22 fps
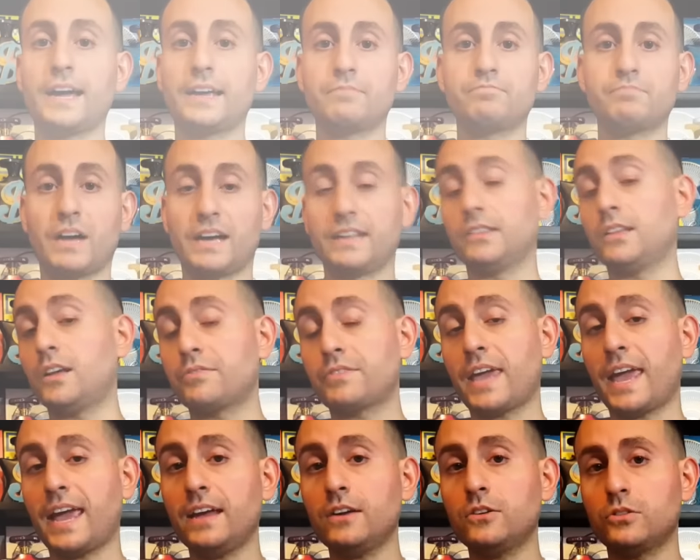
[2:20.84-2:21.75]
I, I
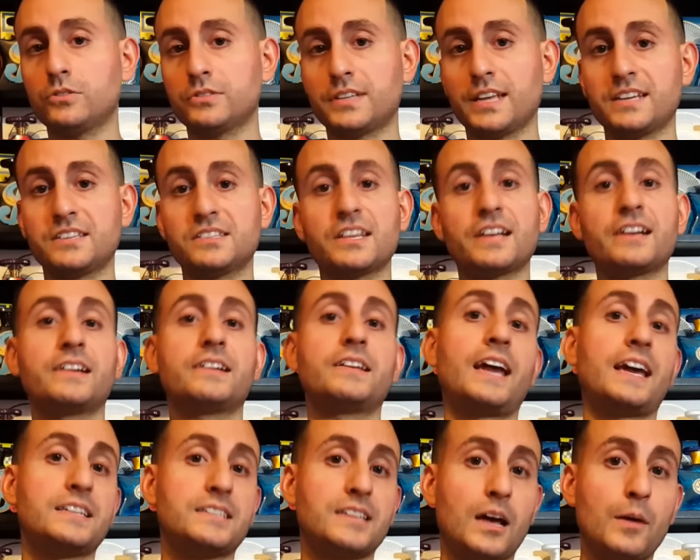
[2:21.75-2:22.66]
love candles. They set a
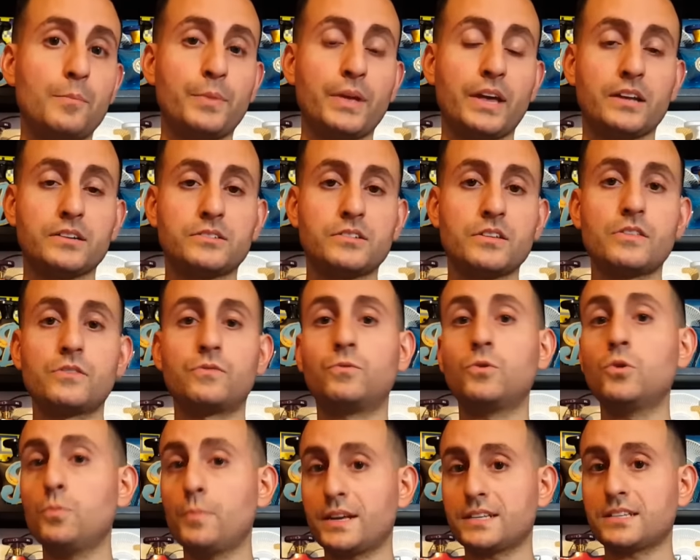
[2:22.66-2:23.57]
nice ambiance to the
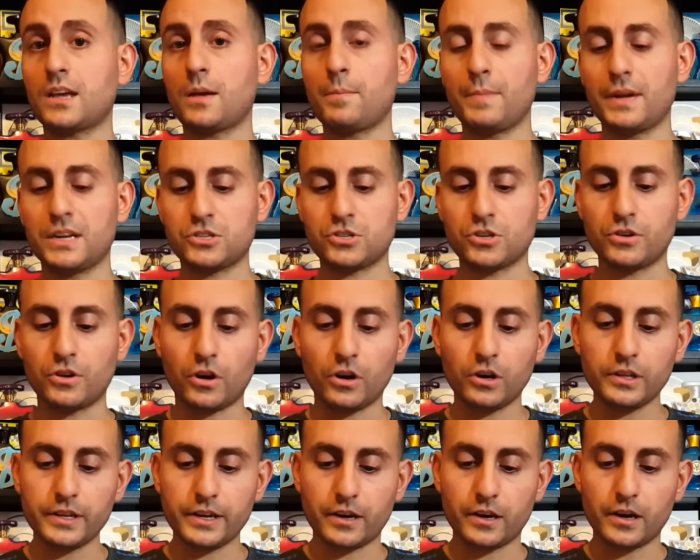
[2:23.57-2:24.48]
room, as I mentioned
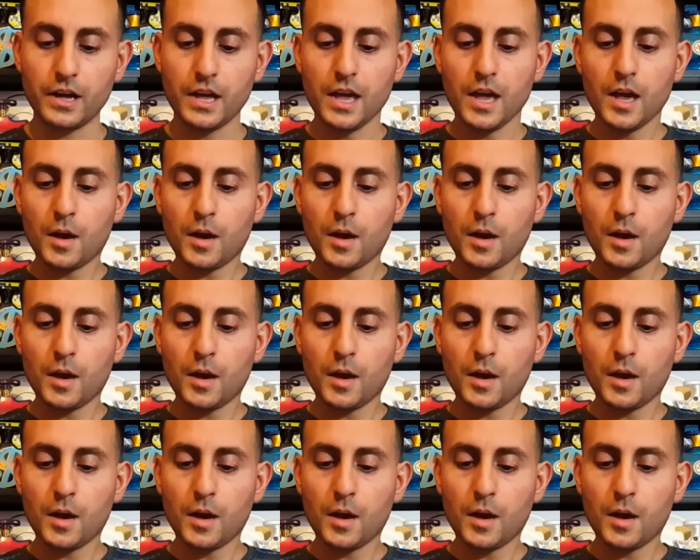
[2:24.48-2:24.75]
earlier.